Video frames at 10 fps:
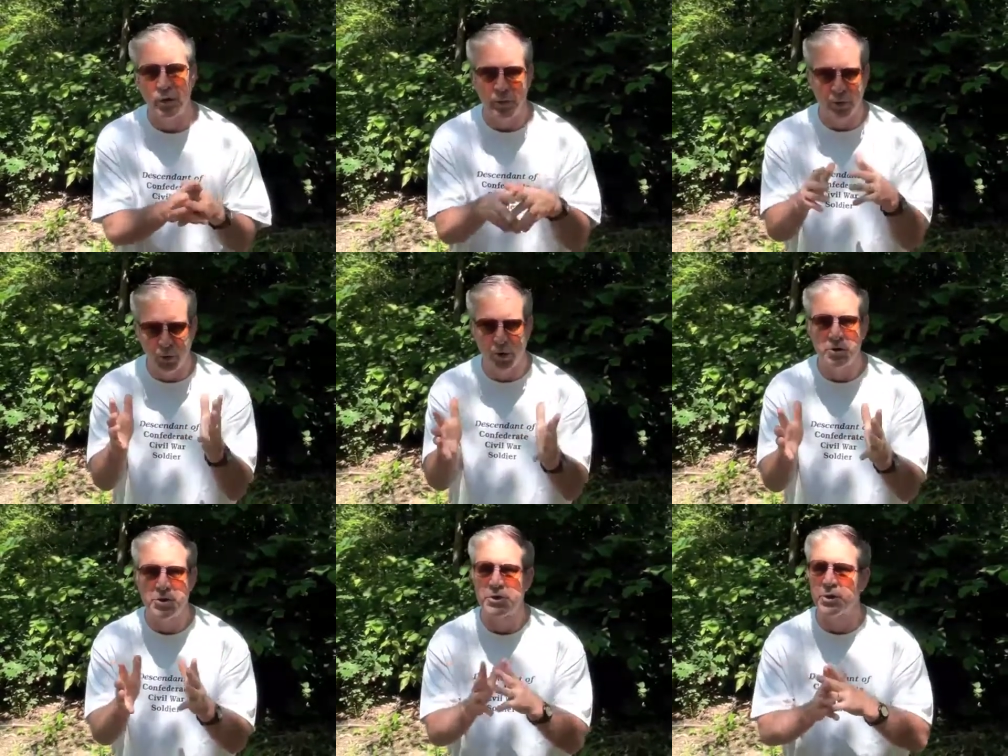where we were
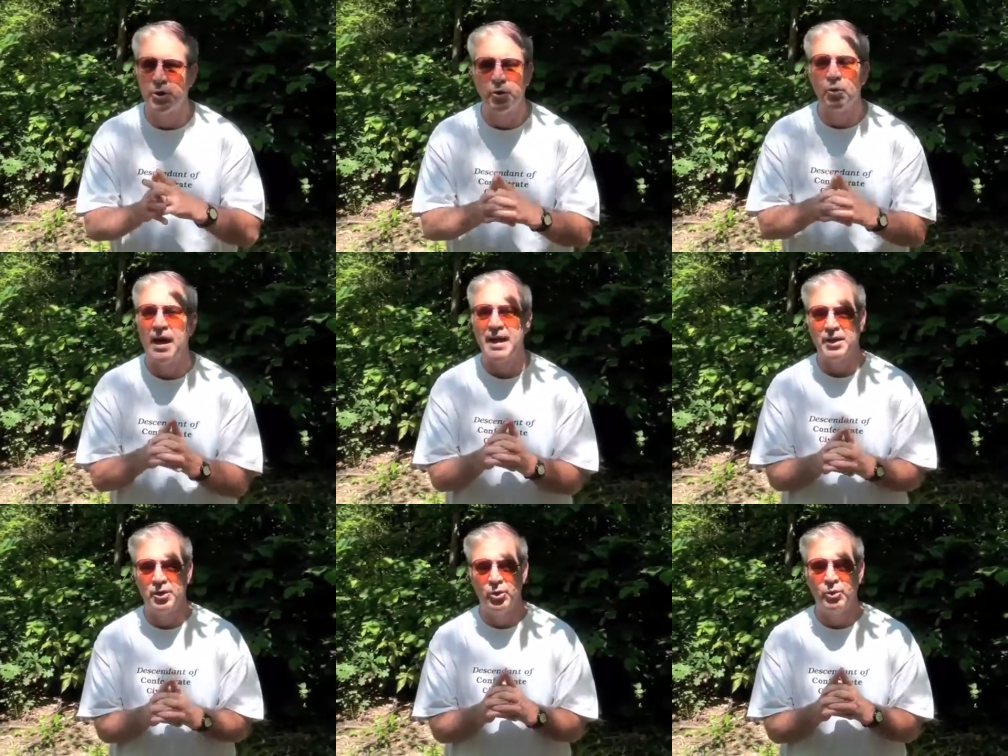just a little while
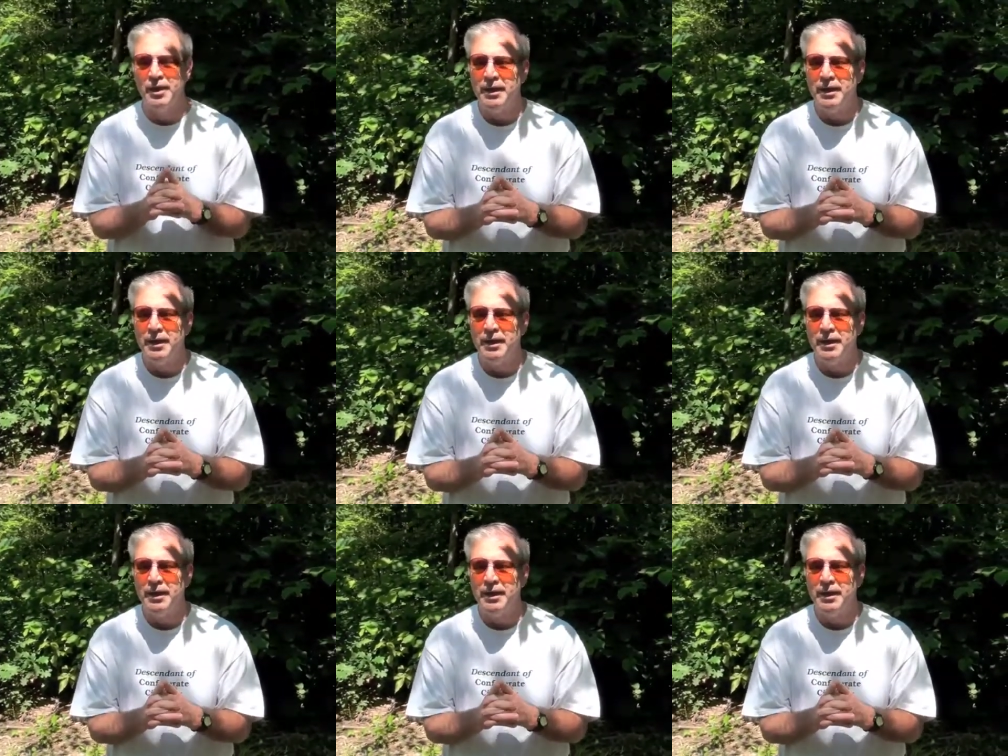ago.